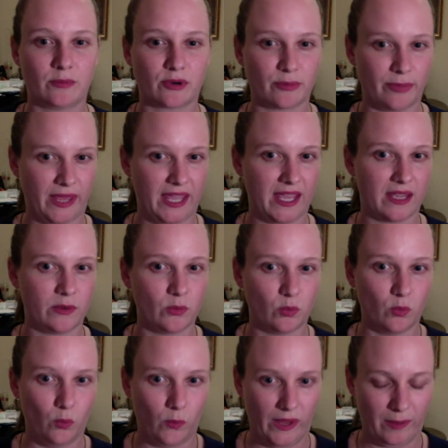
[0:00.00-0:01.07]
prepared
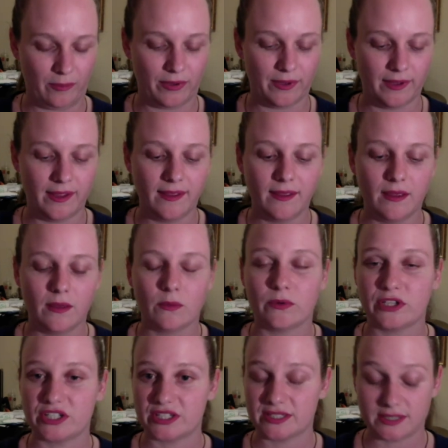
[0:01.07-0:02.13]
WIP,
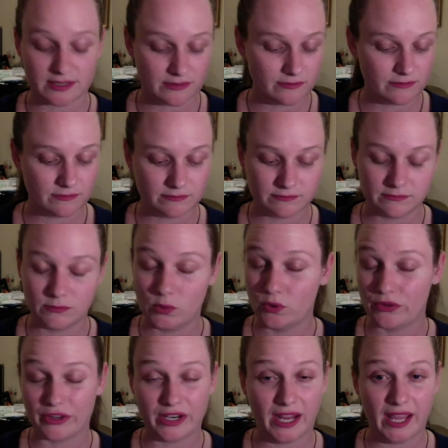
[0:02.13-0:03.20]
which is more
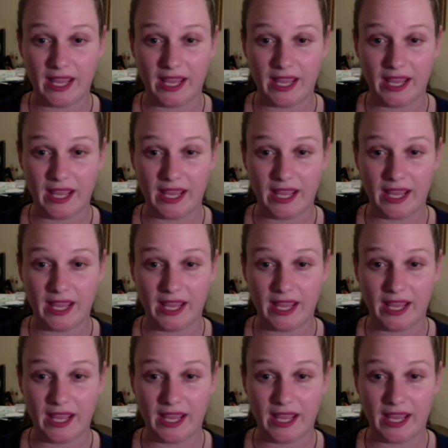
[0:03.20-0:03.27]
than